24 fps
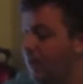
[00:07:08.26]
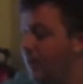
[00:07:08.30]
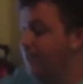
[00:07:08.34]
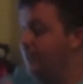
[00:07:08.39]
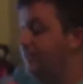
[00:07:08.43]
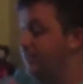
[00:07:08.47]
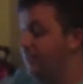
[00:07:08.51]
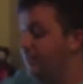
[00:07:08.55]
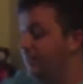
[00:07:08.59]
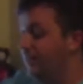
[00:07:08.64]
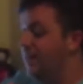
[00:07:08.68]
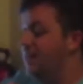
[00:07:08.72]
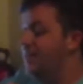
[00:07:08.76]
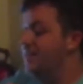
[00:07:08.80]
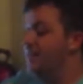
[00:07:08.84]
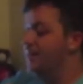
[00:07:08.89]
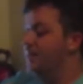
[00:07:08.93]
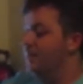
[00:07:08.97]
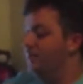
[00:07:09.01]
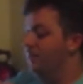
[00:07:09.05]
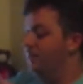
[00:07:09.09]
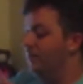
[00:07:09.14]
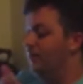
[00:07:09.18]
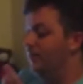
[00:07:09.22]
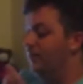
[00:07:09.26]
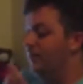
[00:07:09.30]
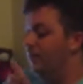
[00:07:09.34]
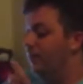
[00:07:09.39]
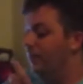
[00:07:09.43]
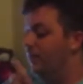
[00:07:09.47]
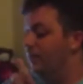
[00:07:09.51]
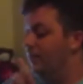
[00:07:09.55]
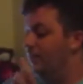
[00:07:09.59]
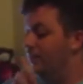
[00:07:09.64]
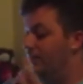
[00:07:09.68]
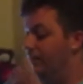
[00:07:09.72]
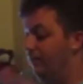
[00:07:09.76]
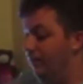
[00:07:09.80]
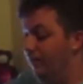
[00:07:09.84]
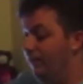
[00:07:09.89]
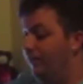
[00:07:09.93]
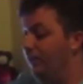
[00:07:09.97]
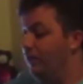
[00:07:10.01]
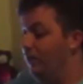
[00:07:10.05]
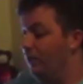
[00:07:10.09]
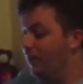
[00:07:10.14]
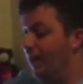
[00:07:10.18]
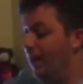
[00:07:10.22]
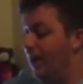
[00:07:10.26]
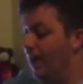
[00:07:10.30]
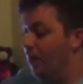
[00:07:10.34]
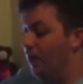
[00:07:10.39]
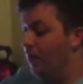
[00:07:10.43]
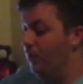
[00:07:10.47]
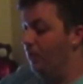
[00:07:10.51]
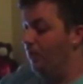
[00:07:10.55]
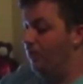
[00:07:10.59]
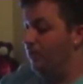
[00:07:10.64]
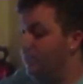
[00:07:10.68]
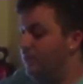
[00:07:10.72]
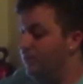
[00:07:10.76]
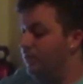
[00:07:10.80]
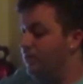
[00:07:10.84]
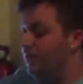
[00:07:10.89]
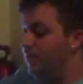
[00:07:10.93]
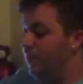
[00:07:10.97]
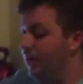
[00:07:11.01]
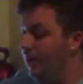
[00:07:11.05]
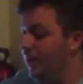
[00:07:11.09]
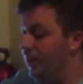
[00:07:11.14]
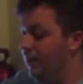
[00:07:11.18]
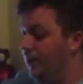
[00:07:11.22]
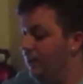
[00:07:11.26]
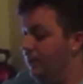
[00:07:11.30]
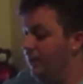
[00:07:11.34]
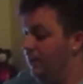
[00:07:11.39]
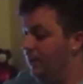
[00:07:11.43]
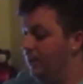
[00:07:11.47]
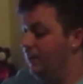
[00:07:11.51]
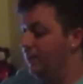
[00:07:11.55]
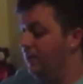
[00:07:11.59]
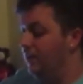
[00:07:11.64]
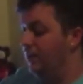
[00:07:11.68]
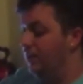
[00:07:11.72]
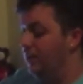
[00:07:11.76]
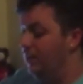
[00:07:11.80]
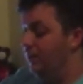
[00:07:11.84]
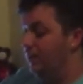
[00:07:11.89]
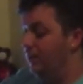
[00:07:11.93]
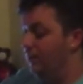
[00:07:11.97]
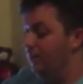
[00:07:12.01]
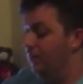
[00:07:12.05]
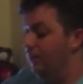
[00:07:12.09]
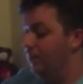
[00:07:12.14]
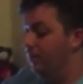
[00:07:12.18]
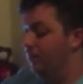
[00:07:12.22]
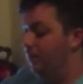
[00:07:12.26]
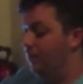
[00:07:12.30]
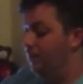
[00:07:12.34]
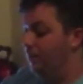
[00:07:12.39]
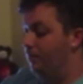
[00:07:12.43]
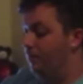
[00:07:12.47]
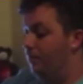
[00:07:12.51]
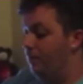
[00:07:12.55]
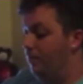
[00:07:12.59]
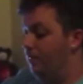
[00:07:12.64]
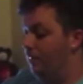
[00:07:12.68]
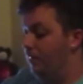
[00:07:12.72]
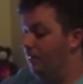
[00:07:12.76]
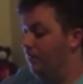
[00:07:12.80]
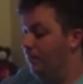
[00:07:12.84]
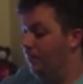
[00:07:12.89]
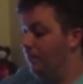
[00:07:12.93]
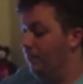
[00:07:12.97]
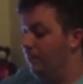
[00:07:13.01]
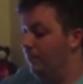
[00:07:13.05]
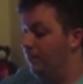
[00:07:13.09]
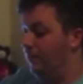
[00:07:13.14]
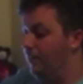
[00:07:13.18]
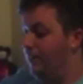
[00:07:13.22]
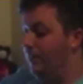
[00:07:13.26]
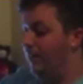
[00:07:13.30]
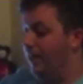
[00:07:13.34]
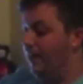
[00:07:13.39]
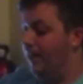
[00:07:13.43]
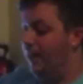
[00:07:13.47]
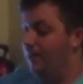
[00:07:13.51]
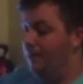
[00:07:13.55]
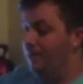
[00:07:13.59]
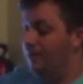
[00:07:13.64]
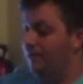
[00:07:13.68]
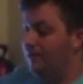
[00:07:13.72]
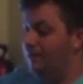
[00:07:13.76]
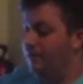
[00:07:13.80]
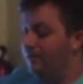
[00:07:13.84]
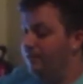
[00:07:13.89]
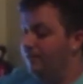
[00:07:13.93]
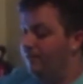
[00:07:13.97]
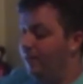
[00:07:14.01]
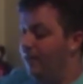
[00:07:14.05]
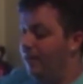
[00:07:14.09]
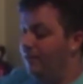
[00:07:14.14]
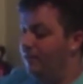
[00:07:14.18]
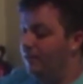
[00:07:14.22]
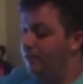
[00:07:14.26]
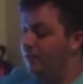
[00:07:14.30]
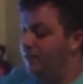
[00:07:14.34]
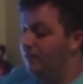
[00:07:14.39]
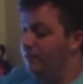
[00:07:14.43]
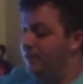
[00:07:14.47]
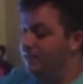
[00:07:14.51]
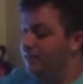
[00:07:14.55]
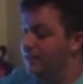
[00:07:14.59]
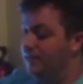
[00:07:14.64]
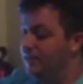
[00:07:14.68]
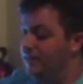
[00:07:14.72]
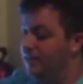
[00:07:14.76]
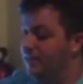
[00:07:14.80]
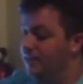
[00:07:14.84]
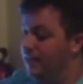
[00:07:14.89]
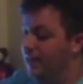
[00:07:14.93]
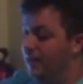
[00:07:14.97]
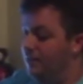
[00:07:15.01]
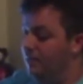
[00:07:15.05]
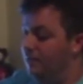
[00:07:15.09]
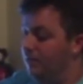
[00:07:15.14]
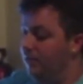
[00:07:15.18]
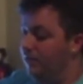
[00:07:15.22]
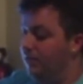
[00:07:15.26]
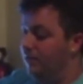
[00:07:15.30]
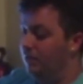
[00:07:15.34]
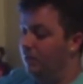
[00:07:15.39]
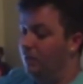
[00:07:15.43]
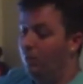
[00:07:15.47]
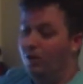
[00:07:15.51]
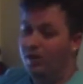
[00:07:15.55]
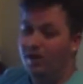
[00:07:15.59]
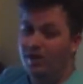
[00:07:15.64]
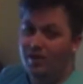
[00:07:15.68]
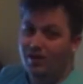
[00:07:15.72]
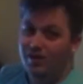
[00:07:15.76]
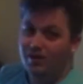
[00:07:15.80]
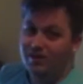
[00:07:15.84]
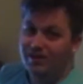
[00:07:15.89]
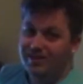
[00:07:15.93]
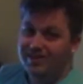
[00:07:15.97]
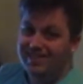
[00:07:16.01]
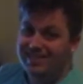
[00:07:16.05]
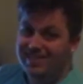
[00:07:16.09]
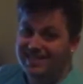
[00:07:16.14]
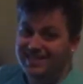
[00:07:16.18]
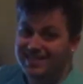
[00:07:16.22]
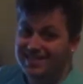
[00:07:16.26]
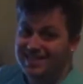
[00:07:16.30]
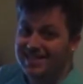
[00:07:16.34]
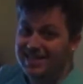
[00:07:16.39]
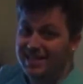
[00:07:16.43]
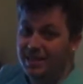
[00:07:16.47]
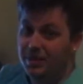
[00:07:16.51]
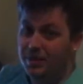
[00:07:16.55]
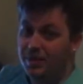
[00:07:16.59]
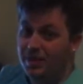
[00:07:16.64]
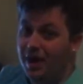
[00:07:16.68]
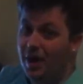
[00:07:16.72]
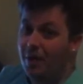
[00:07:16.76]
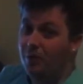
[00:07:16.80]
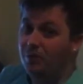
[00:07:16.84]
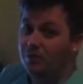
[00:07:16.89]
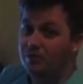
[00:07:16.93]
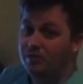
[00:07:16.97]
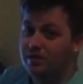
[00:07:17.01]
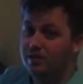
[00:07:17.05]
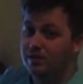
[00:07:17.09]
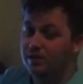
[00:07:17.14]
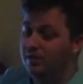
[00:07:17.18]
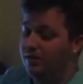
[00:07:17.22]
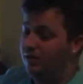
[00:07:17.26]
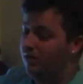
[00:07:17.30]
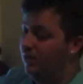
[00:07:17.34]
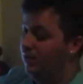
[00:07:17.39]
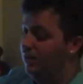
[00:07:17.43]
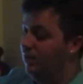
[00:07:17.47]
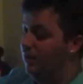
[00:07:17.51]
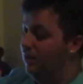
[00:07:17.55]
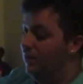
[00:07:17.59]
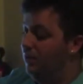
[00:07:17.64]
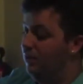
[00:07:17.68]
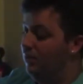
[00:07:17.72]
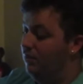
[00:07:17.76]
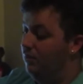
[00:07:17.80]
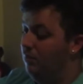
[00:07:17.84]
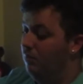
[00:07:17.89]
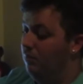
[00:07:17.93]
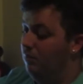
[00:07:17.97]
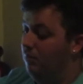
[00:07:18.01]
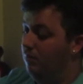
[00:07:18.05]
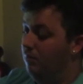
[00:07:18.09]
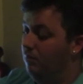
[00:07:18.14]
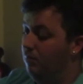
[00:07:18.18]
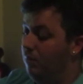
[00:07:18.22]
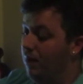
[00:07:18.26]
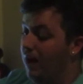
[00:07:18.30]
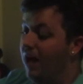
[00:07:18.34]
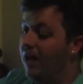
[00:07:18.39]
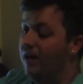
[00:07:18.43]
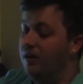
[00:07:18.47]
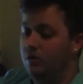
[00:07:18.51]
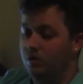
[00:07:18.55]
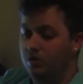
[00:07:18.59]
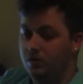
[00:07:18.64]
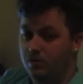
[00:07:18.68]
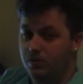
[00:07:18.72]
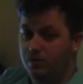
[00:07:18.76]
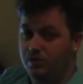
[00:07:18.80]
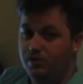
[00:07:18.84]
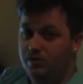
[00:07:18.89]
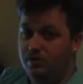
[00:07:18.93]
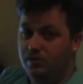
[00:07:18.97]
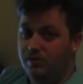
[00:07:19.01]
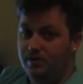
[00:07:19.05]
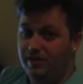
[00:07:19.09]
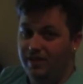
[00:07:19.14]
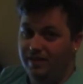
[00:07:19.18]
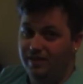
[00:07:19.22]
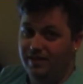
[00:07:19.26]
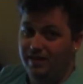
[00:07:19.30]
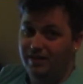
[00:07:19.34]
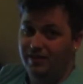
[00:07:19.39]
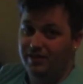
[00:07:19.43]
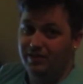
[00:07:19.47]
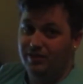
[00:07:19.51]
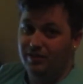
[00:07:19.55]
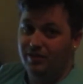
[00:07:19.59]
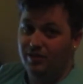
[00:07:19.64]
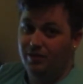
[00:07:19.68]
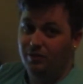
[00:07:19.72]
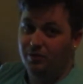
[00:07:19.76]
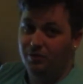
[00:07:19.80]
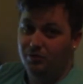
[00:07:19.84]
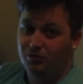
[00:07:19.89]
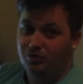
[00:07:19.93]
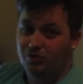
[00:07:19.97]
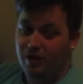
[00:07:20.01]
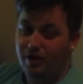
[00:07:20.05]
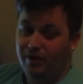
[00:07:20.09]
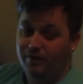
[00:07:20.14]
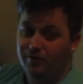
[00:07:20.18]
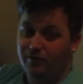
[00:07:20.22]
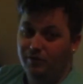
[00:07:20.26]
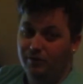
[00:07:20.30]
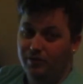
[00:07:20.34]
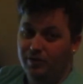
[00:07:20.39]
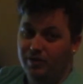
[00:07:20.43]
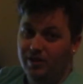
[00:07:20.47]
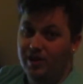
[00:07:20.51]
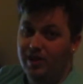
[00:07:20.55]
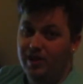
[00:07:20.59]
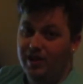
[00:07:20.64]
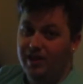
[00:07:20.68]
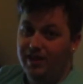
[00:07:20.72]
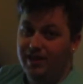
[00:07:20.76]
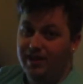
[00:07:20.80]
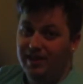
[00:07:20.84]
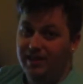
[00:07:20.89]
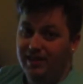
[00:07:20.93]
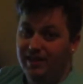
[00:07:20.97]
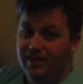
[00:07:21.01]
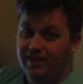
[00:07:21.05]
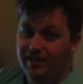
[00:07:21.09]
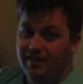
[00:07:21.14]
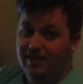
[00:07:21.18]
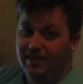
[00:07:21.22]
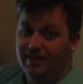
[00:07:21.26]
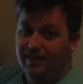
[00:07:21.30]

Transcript: I took that number, the 51 hours, and uh, that came out to 569,160,000 miles that that star will travel in